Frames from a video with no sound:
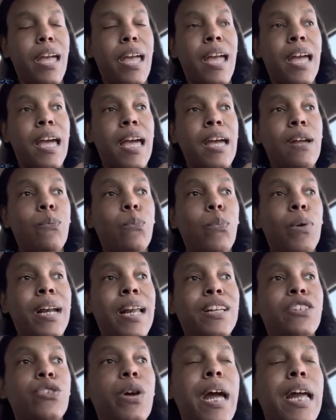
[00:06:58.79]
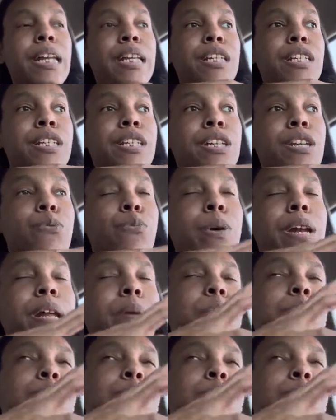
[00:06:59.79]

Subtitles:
And what I try to, what I'm